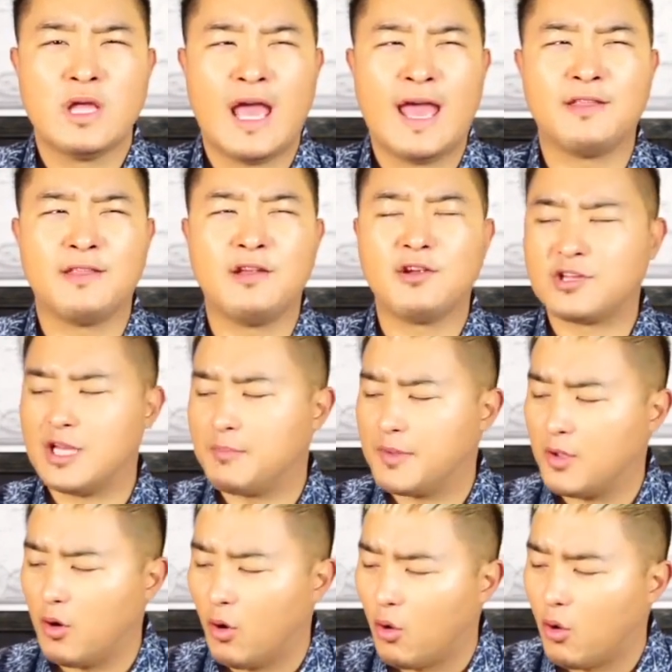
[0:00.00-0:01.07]
And there's going
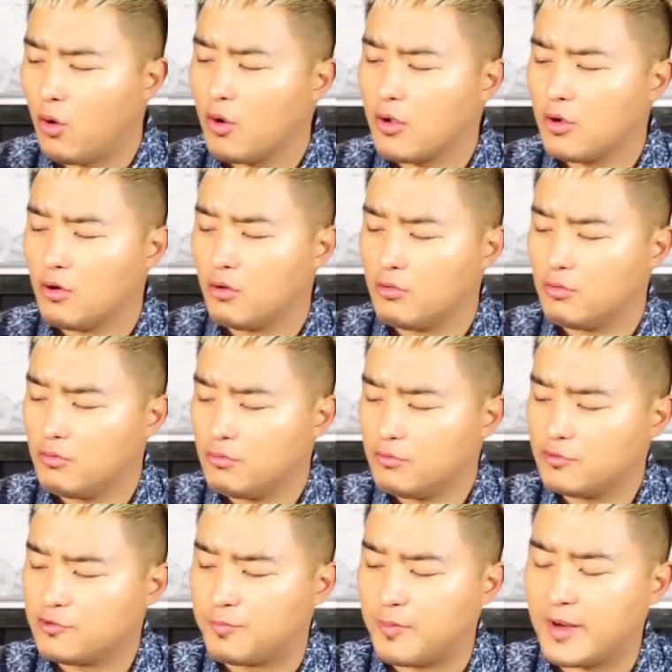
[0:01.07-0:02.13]
to be oil
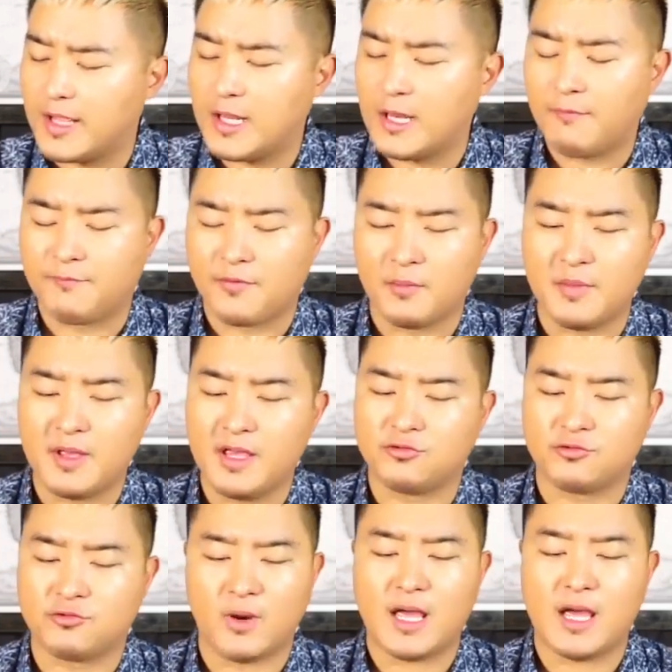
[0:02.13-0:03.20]
springing up from
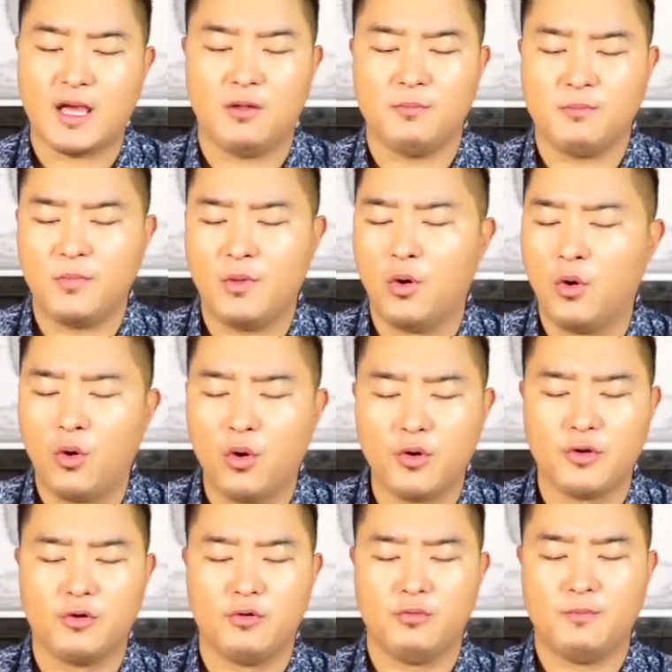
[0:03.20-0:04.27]
Israel.
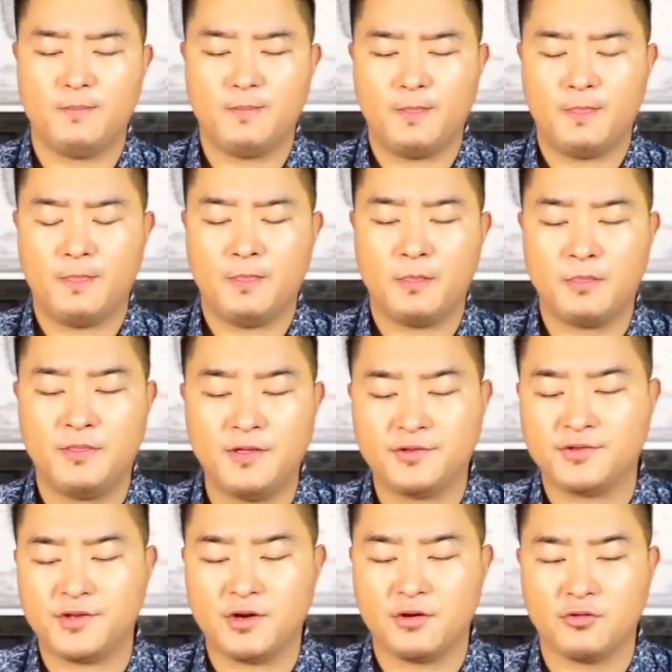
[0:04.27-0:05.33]
Oil.
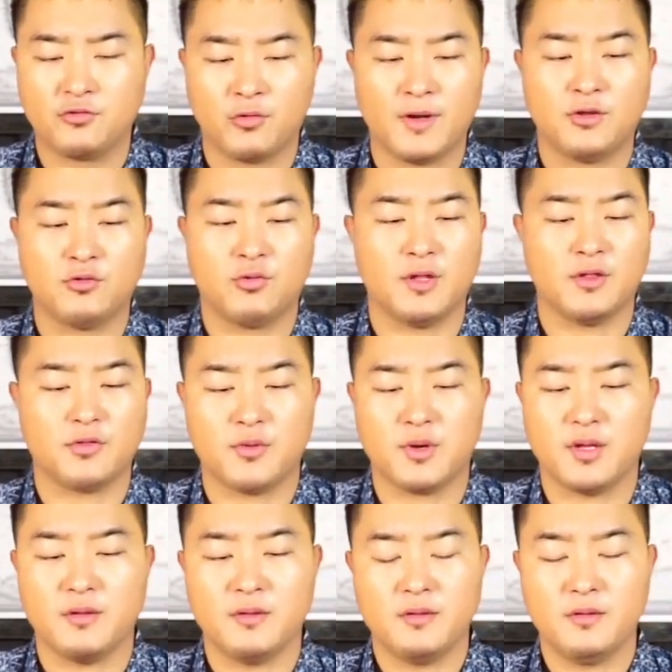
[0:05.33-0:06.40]
This year in
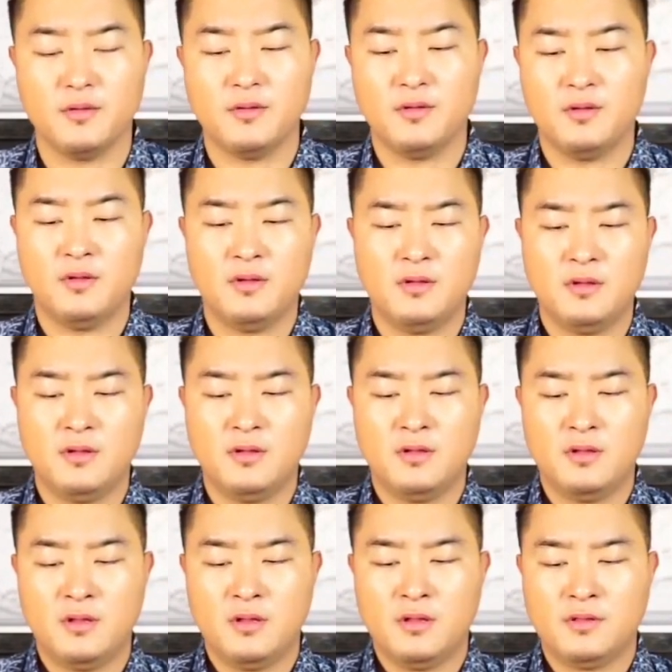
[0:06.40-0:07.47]
2023.
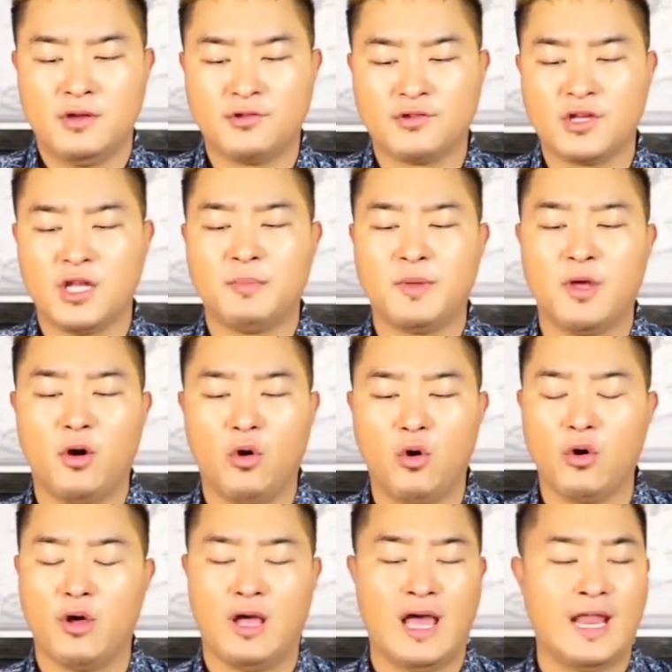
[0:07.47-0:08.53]
There's going to be
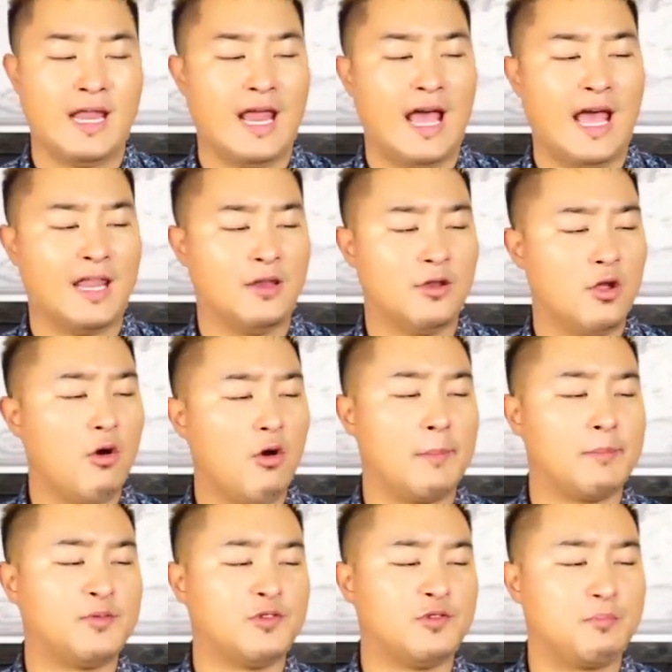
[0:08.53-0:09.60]
oil. And I know
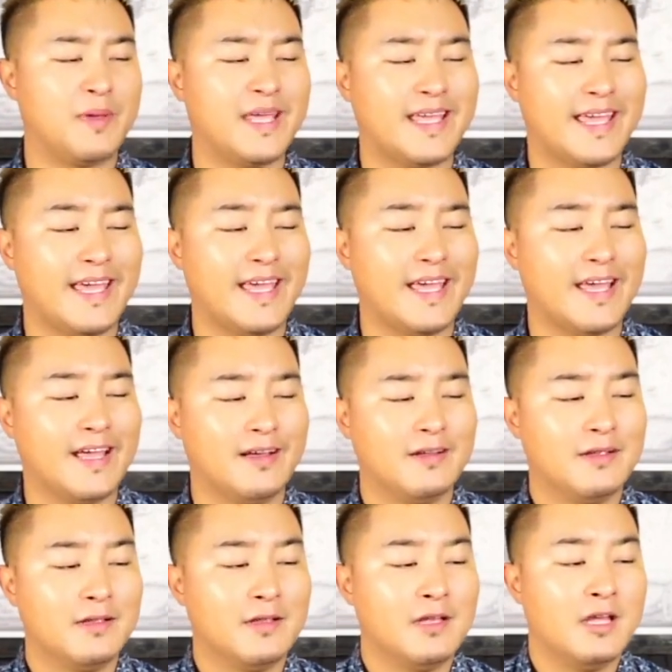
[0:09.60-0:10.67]
I'm speaking
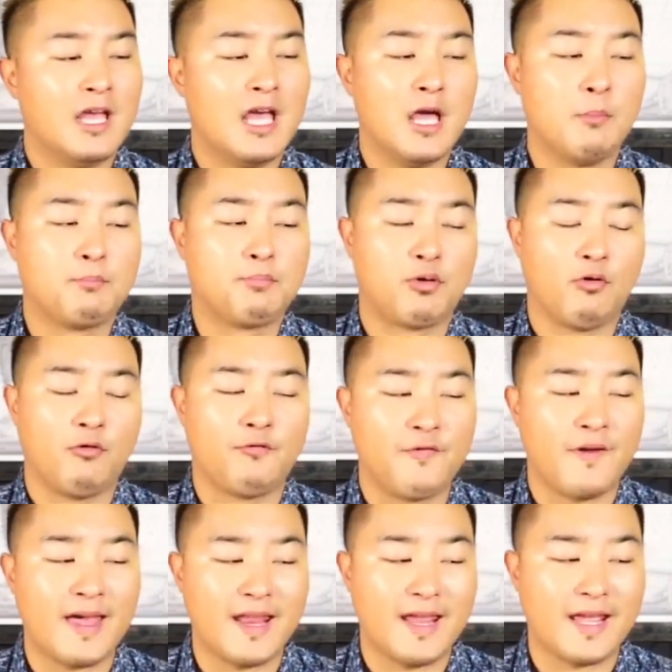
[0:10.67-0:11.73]
in
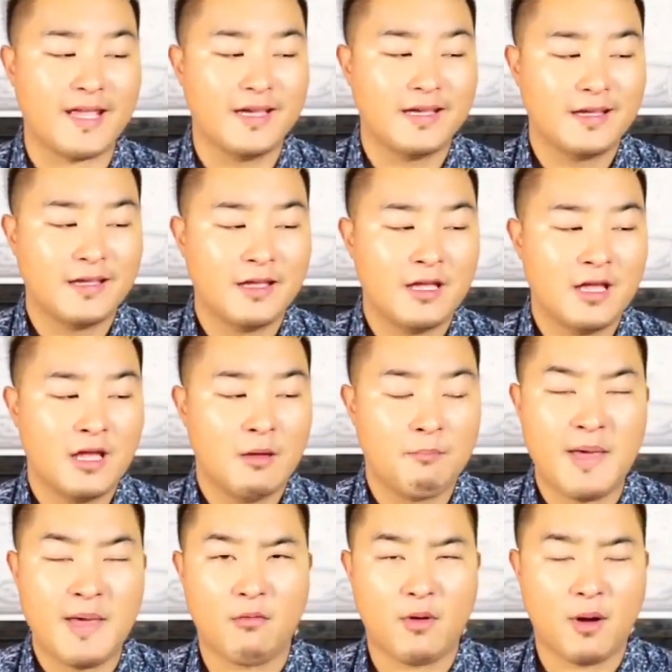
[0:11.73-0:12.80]
prophetic,
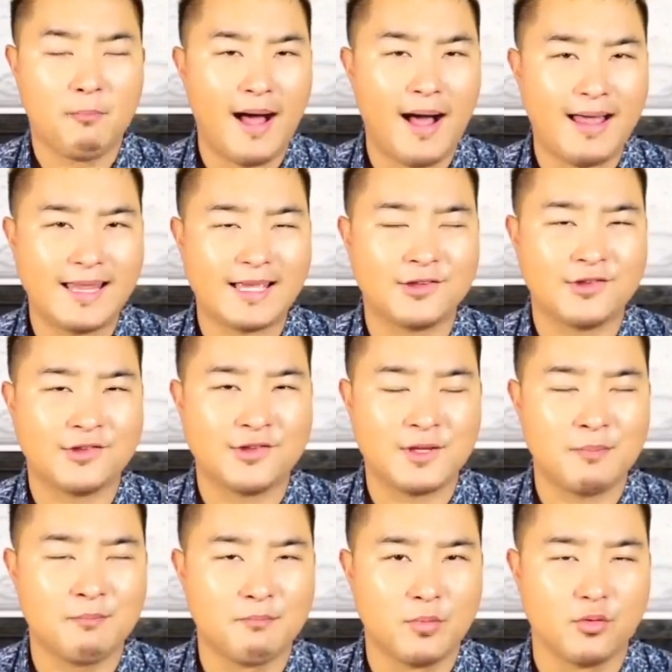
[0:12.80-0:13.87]
parabolic
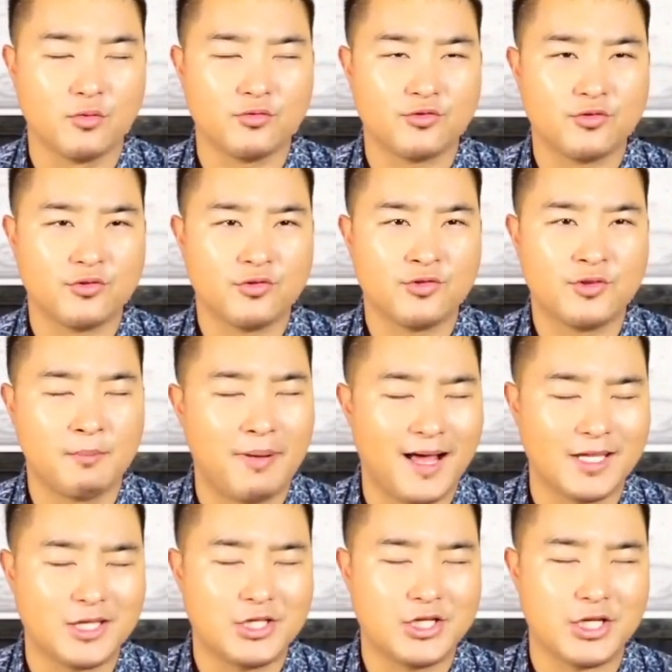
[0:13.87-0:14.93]
symbols,
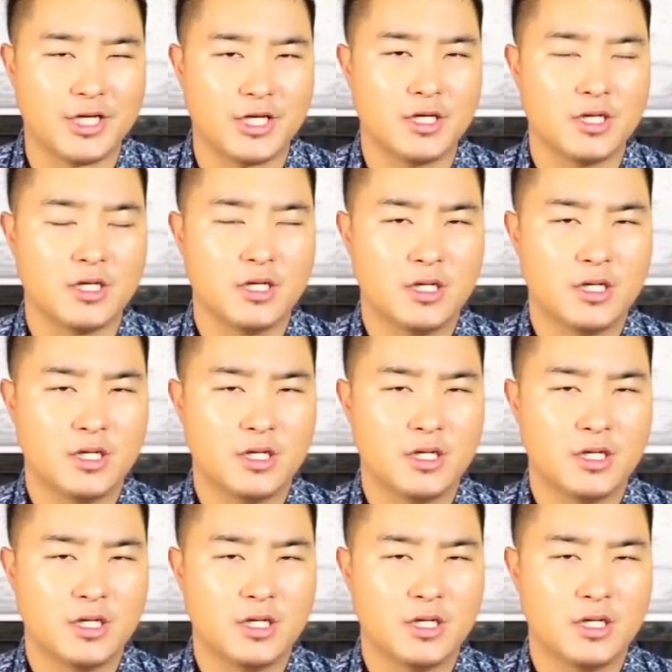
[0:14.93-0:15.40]
symbology.